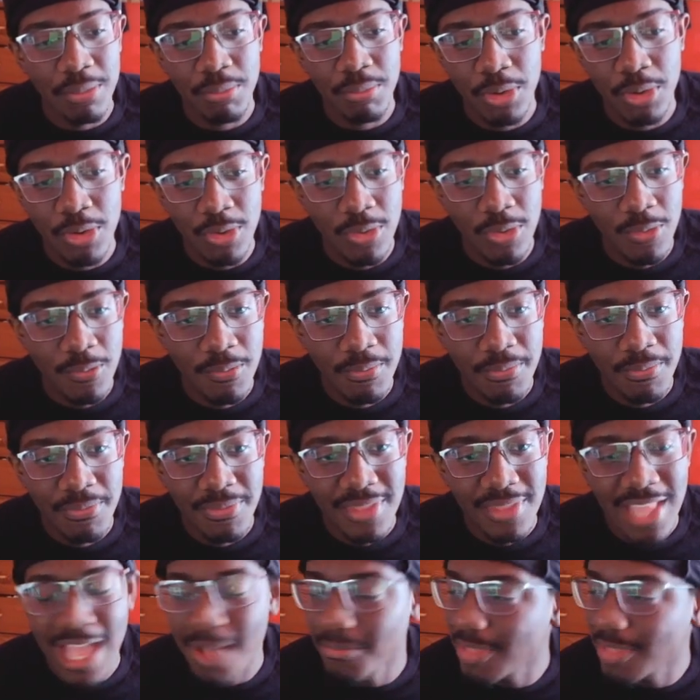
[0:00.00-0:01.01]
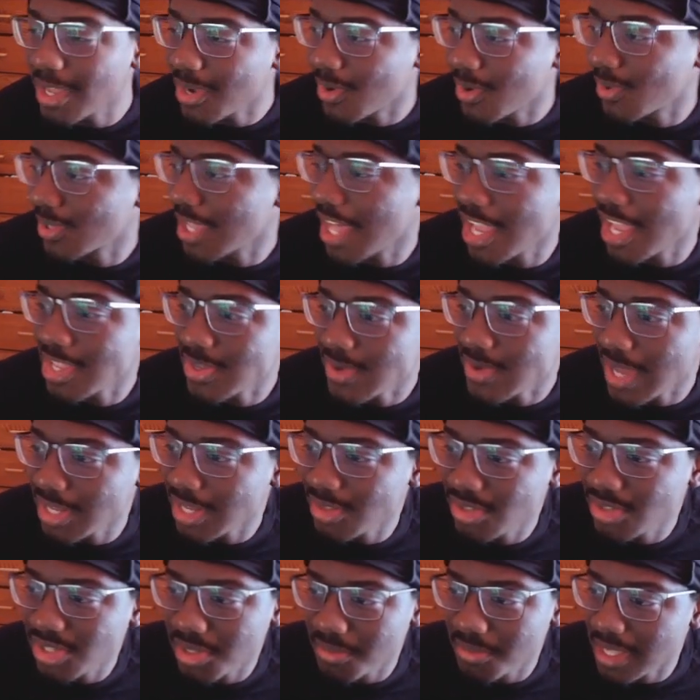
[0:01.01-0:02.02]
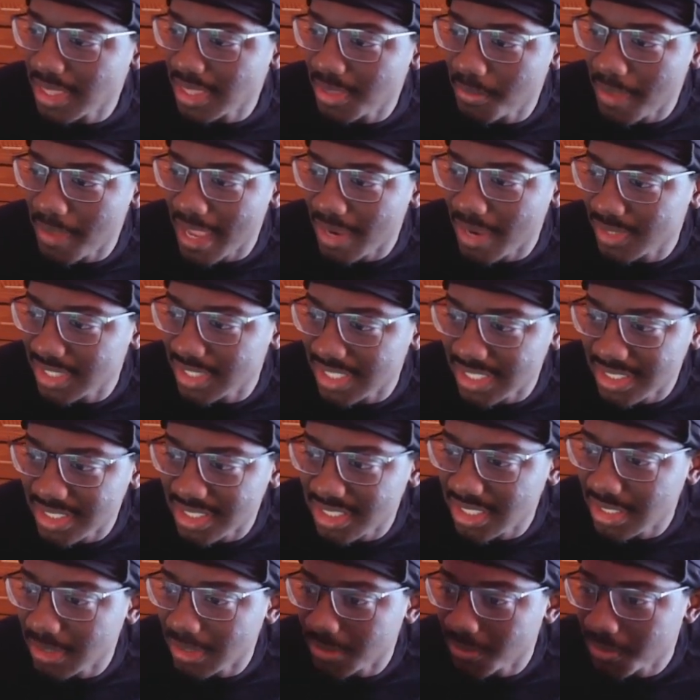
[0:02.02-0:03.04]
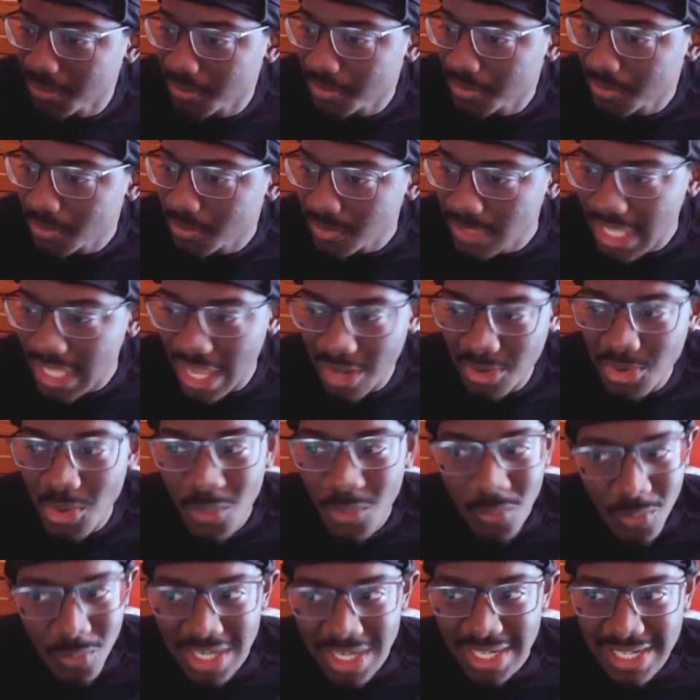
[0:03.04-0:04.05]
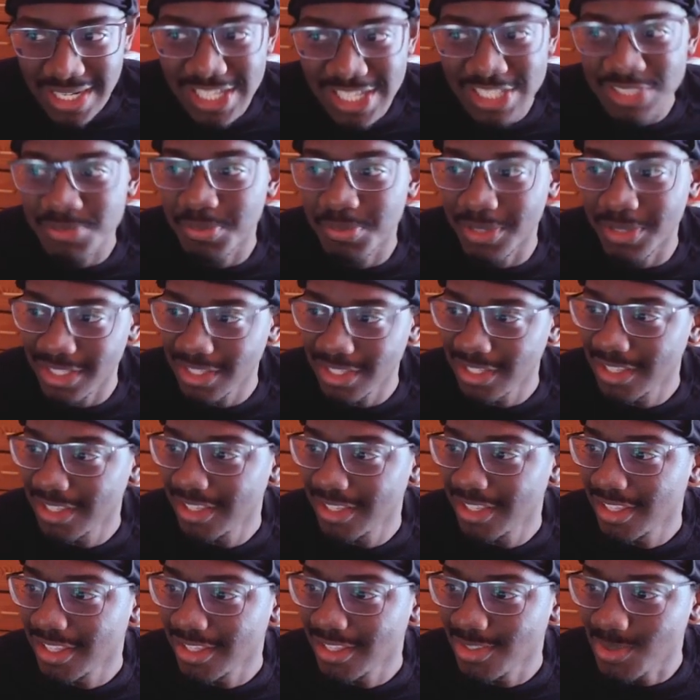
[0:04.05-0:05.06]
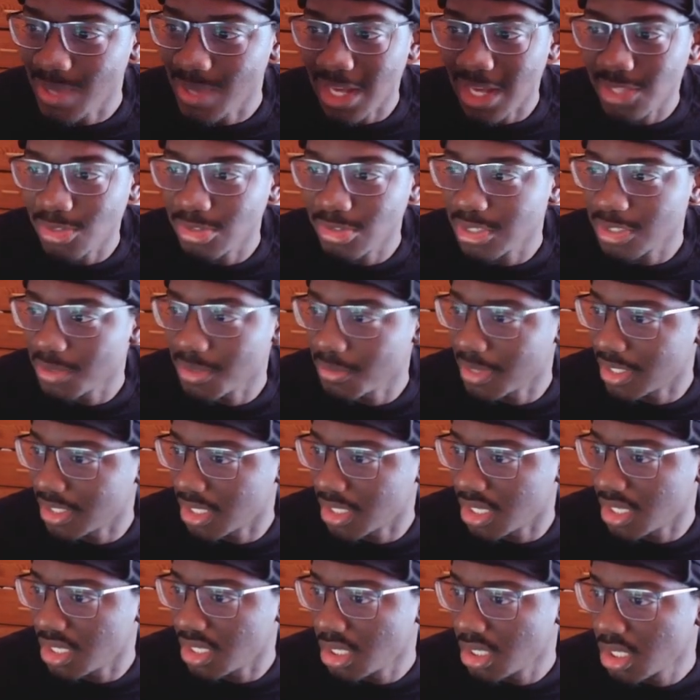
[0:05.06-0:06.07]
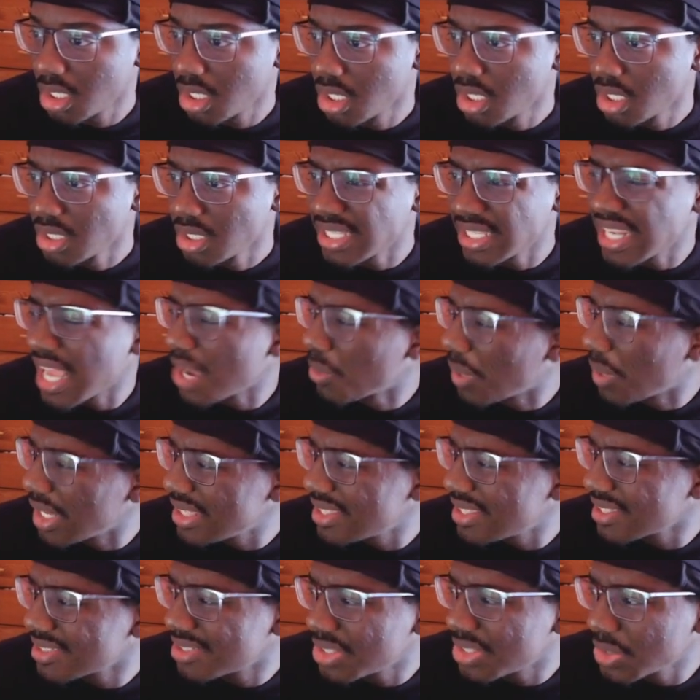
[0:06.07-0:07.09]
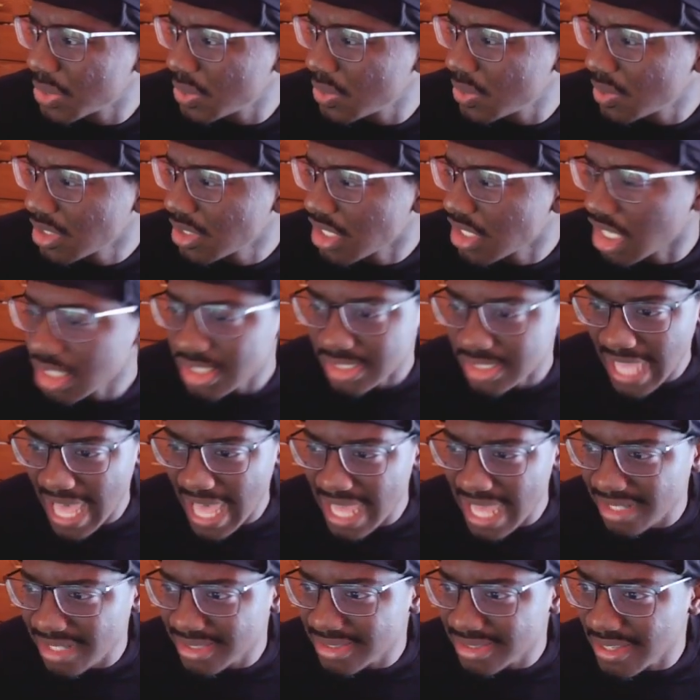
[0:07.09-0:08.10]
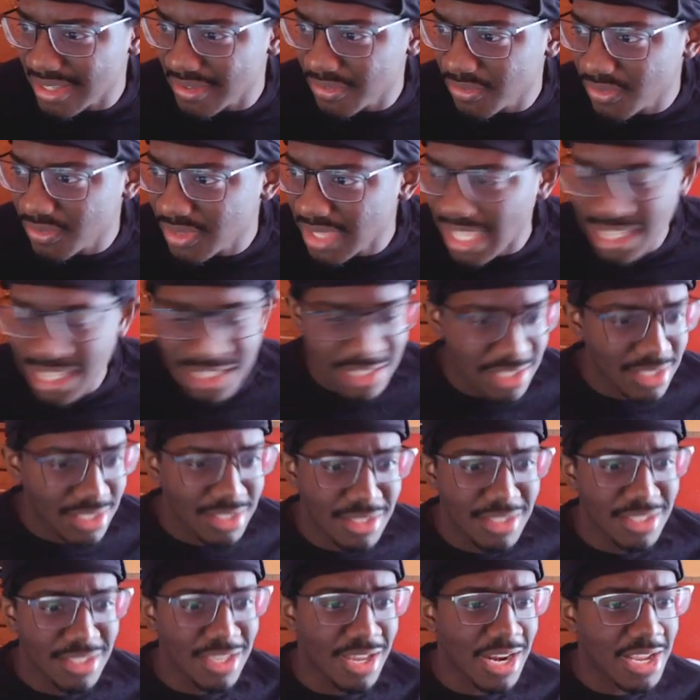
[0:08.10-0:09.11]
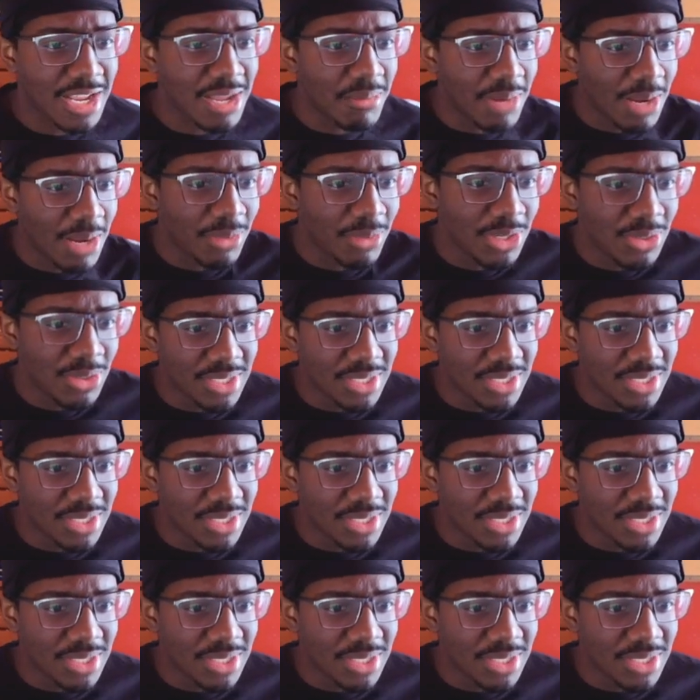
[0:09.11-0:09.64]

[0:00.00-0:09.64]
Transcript: bro. I'm not going to lie. You got to do something about the back with these sheep. I don't know what it is, but you do something about that. Didn't I rate this too? Y'all just adding stuff? Like, y'all not coming up with new